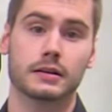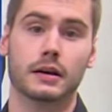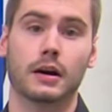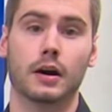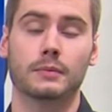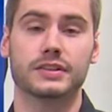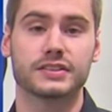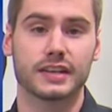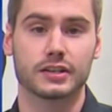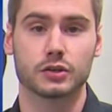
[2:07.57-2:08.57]
Um, this is
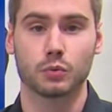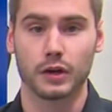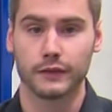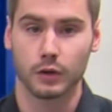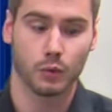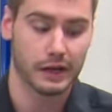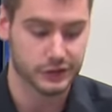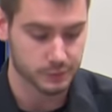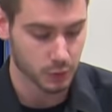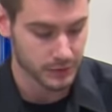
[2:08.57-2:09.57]
actually one of our
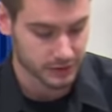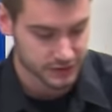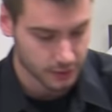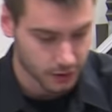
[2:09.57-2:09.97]
Wells mobiles that